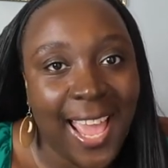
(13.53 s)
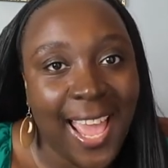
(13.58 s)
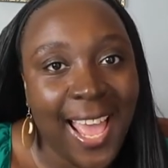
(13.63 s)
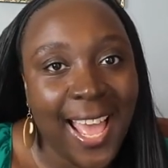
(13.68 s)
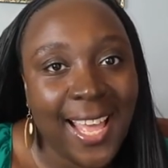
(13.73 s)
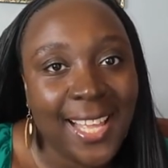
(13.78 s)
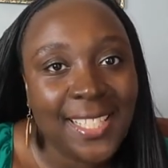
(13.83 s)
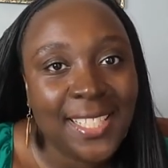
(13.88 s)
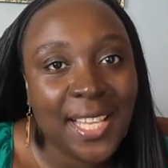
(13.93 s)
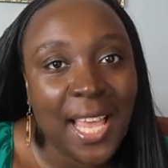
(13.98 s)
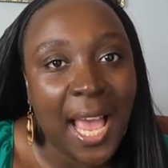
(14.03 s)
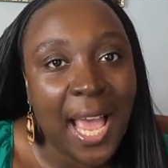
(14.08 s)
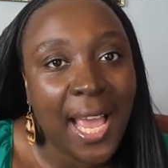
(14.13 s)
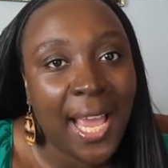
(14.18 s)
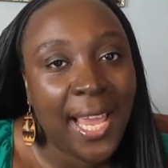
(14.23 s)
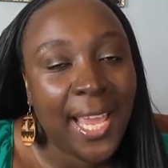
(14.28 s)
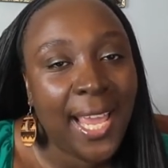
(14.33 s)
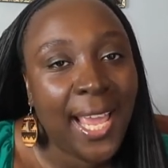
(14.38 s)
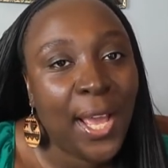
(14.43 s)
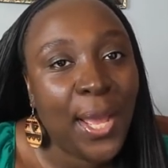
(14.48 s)
And
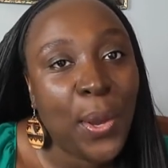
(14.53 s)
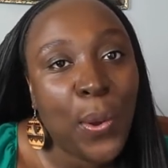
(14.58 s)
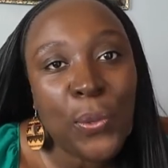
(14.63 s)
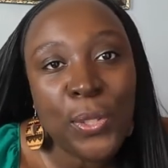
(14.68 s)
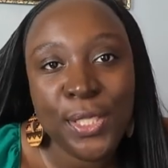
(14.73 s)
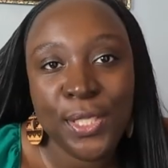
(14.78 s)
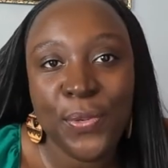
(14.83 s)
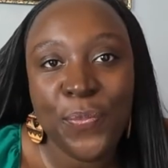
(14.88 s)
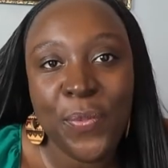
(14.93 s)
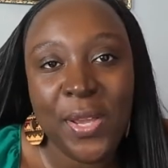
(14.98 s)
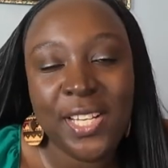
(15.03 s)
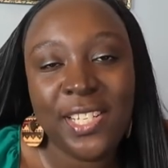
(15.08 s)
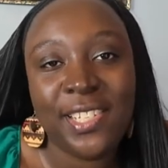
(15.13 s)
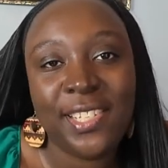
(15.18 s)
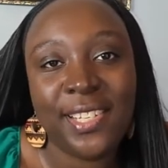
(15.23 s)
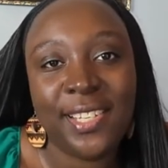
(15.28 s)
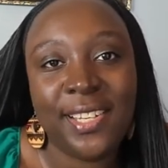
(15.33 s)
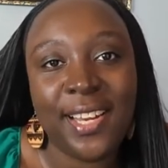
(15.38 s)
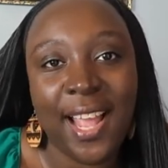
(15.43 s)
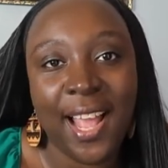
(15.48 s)
I also
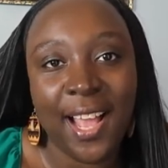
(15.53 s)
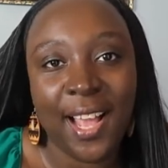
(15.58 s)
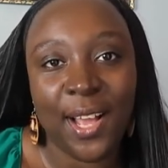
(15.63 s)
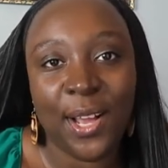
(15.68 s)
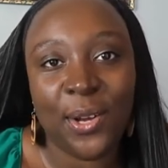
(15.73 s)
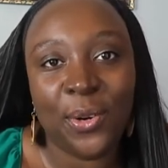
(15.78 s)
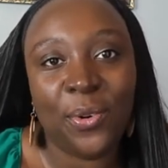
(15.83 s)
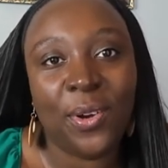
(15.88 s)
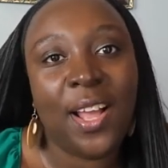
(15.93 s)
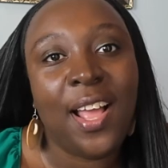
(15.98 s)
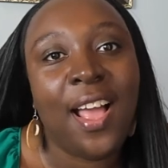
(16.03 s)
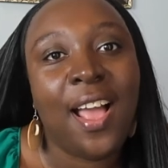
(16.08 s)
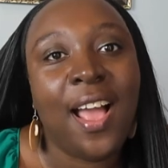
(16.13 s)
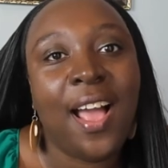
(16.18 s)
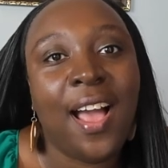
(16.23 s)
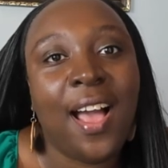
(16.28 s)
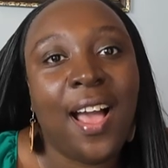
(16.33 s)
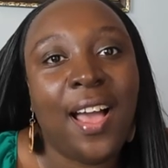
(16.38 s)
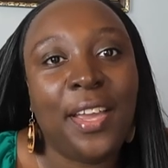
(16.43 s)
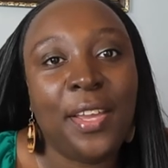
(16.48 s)
mentioned how
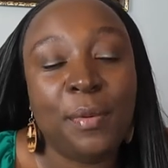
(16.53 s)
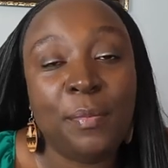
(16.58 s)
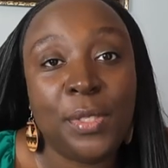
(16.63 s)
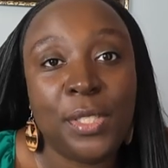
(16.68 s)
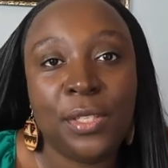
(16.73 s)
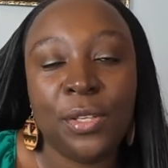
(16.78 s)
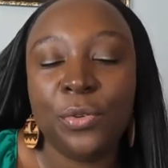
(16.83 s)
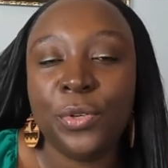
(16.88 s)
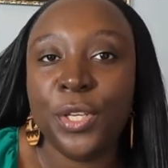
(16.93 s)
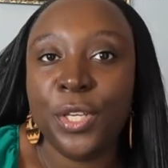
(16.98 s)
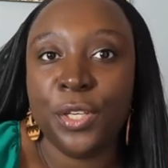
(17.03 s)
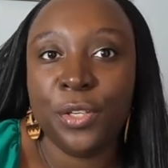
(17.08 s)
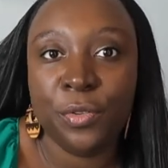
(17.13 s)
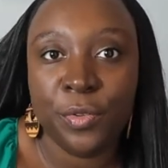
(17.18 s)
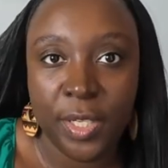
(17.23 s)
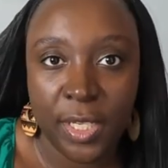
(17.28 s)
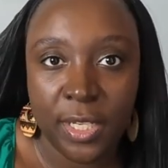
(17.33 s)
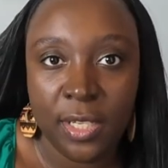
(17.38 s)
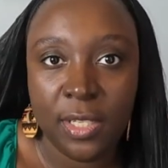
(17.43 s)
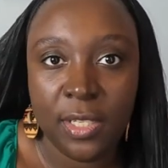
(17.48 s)
I am so
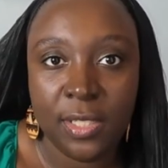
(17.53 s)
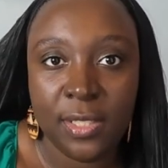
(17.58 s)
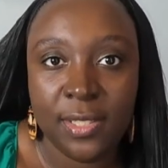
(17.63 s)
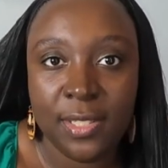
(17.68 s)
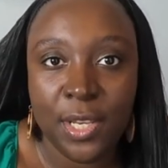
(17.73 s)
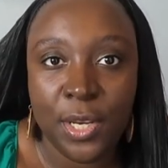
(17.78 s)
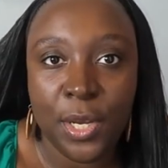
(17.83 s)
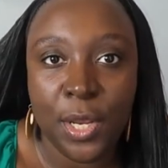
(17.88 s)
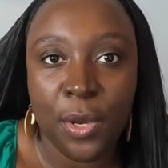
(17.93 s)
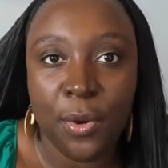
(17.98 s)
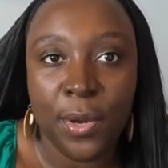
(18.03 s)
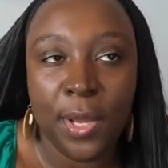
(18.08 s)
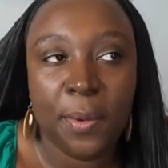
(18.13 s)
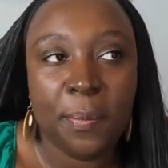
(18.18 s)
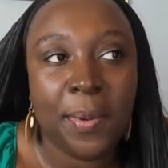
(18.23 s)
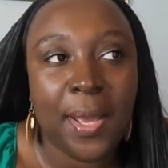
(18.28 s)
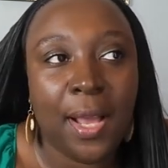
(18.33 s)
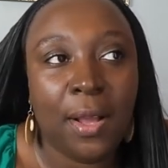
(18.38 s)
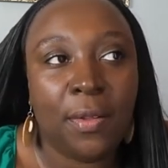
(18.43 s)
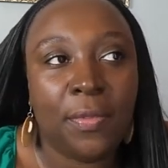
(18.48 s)
curious, you know,
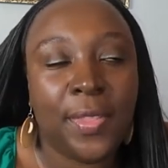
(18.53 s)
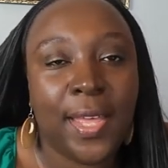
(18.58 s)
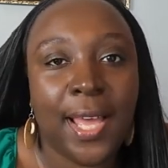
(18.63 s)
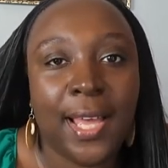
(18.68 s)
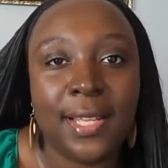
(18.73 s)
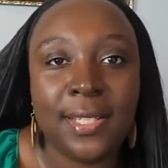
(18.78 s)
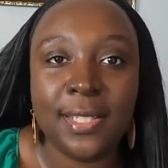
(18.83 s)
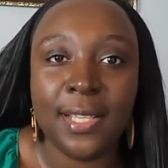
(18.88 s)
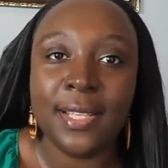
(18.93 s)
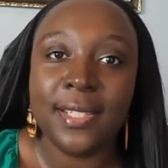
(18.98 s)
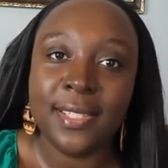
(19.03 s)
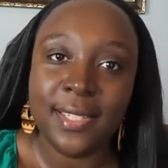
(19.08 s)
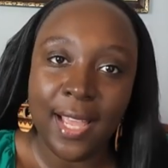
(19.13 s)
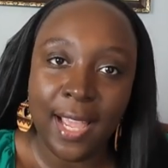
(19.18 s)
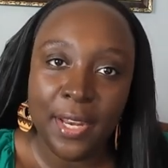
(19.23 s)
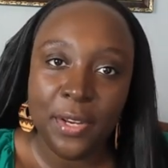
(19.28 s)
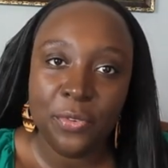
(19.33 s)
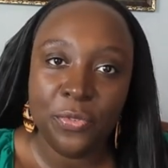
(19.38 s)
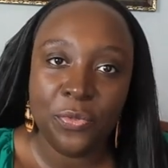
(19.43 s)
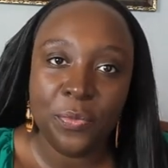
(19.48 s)
about that
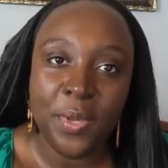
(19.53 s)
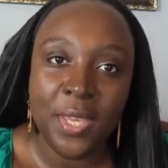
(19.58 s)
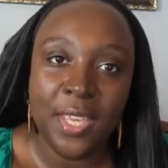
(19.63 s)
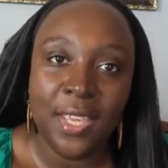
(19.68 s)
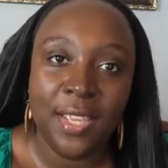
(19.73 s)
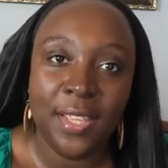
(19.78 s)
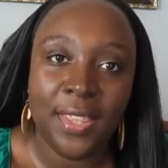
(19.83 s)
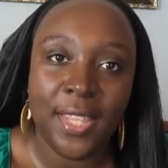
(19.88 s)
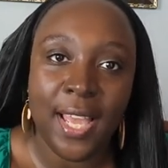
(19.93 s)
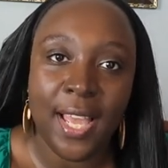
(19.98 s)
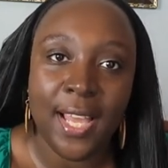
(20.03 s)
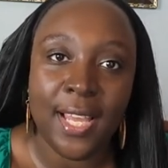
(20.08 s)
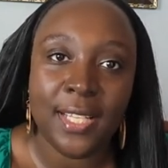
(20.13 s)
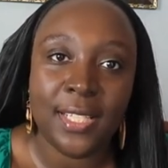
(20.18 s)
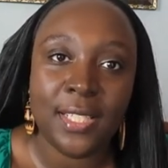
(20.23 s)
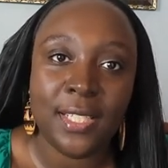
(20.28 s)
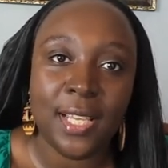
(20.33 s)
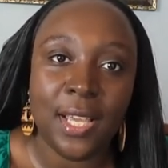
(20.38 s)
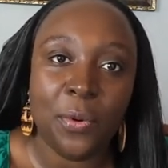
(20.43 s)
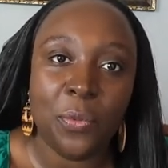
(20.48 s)
side of me
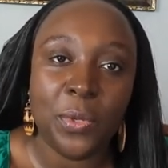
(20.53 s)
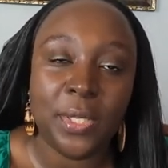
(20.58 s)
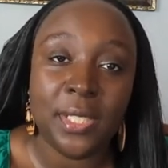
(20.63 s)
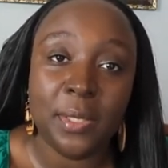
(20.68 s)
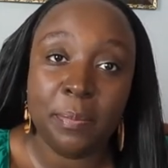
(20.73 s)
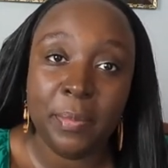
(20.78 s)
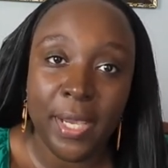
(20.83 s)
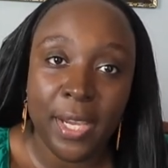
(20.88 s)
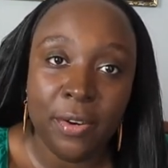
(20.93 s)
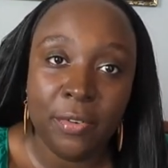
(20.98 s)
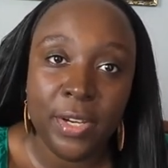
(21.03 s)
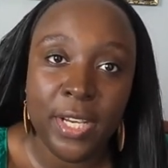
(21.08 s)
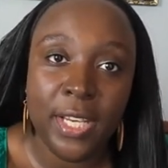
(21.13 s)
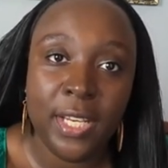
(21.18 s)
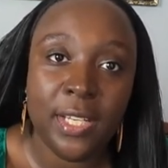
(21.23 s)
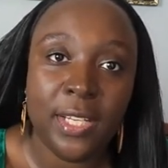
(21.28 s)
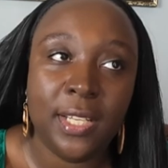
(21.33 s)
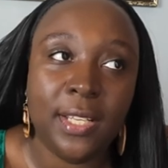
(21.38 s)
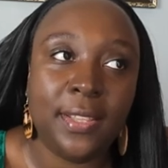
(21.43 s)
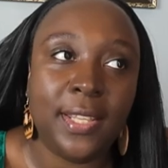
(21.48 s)
that was
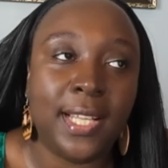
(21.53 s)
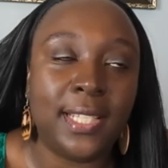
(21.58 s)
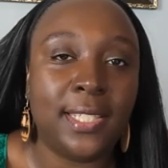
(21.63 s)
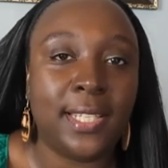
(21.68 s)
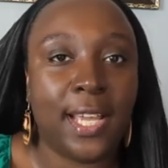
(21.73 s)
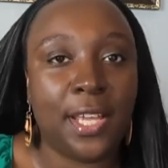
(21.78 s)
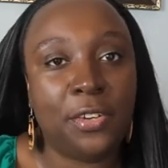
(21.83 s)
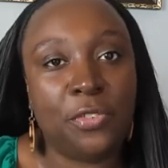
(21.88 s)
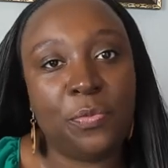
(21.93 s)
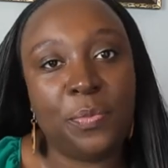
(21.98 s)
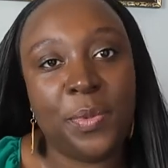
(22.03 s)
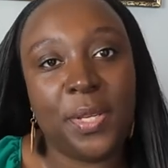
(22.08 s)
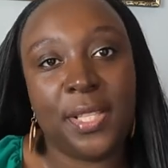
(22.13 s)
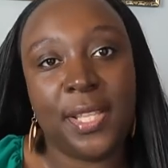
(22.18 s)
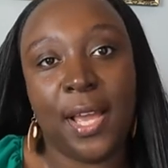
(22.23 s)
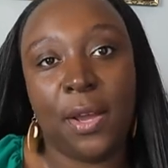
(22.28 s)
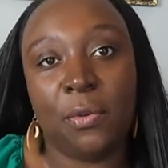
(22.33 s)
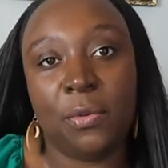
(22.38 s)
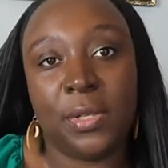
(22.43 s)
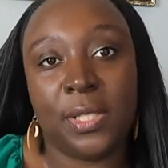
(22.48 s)
buried, that side of me
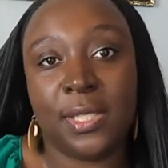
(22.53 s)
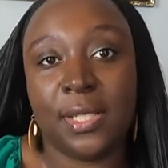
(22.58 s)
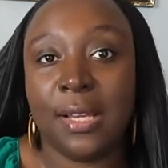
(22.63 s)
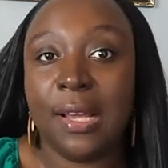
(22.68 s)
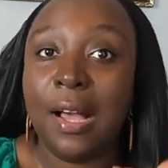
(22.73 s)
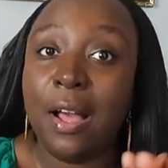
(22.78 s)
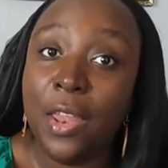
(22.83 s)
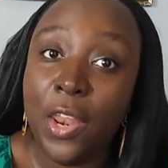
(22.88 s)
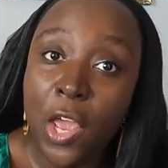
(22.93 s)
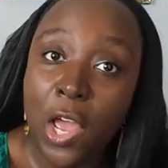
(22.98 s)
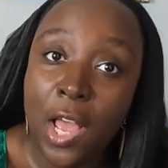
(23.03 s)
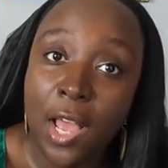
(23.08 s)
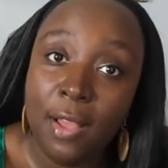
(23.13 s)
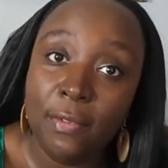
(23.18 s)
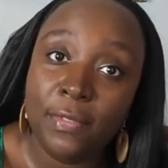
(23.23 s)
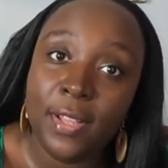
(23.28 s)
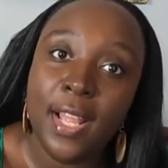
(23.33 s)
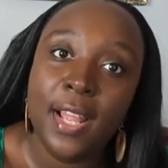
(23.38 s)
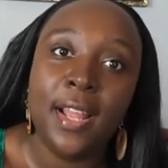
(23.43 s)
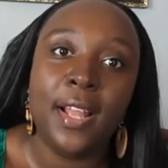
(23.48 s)
that was cut
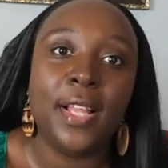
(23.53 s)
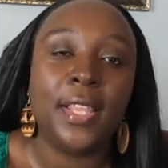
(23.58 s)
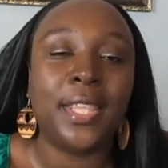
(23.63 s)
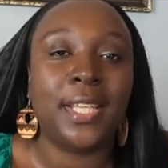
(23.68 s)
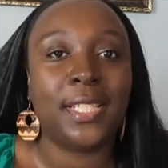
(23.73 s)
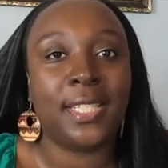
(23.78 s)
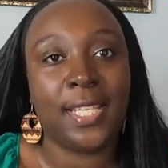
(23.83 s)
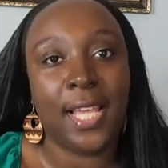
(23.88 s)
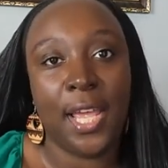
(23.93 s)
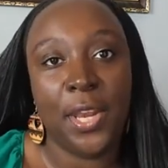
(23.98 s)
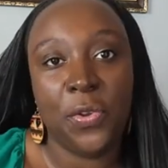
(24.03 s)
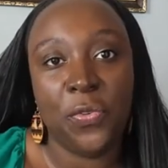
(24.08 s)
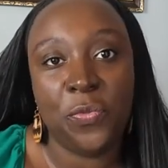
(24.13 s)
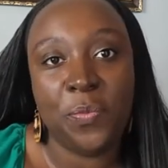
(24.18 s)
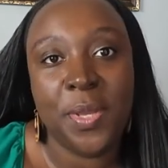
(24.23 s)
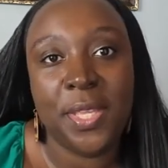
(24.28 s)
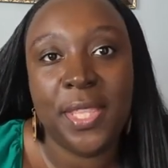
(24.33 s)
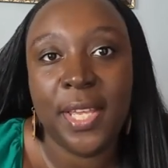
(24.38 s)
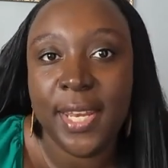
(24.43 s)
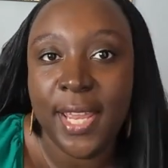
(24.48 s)
off, that side of
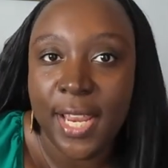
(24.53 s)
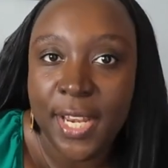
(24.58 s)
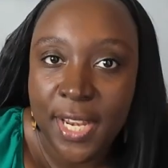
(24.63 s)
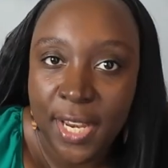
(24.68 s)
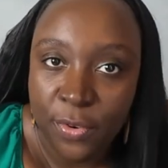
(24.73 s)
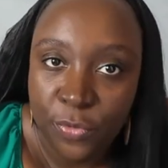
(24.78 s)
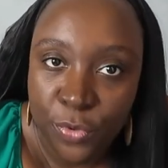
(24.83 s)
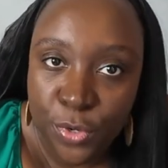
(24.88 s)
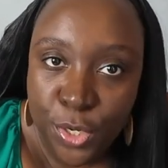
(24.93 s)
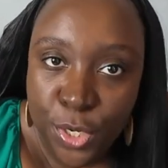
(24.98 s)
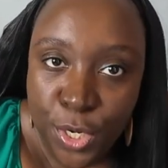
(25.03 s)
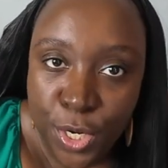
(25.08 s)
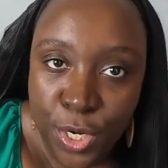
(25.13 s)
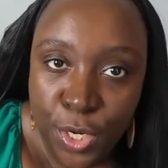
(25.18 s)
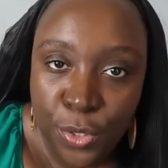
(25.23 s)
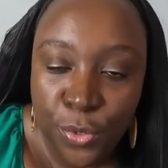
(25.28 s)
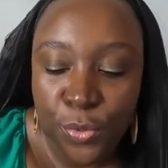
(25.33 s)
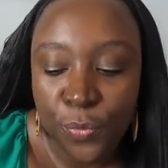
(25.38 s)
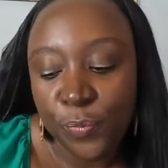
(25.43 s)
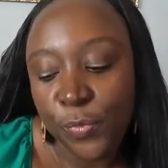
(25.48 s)
me that I never
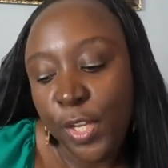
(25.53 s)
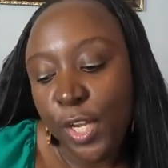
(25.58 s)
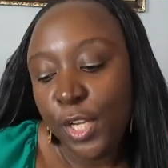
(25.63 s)
knew.